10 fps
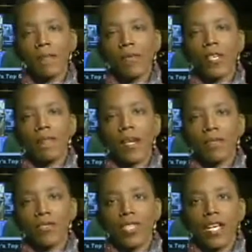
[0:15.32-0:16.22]
to
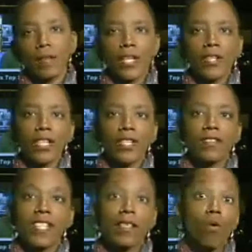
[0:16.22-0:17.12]
45%,
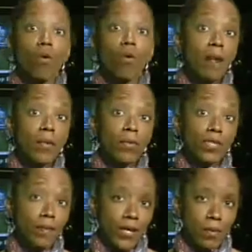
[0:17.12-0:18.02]
Americans said Obama
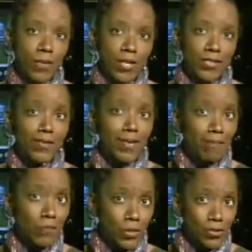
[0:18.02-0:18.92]
was a better president
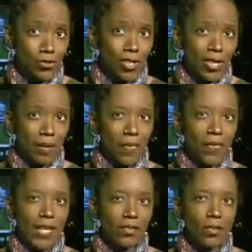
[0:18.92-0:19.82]
than Bush,
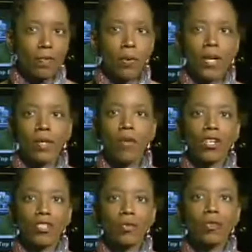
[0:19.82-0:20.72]
but that 2-point
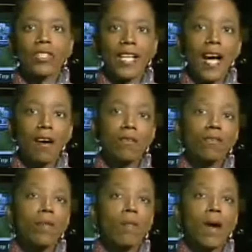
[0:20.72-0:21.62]
margin was down
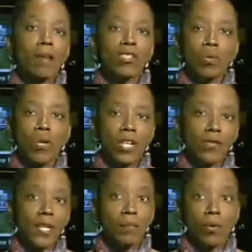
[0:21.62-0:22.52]
from Obama's
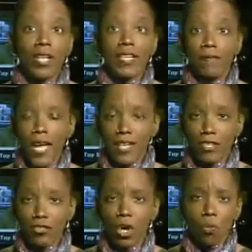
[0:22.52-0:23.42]
23-point
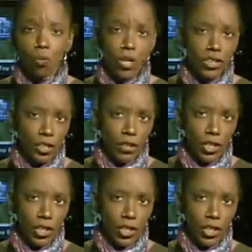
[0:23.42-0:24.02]
advantage 1 year